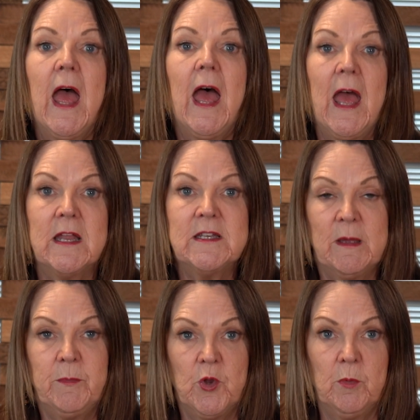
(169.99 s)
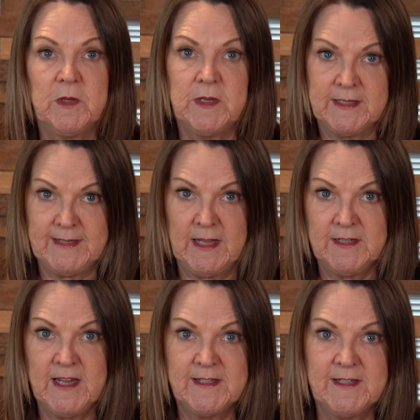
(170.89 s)
and abnormal cell
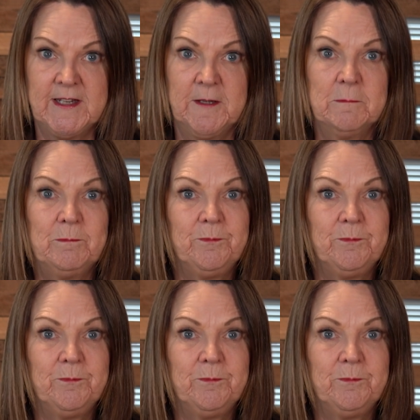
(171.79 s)
testing.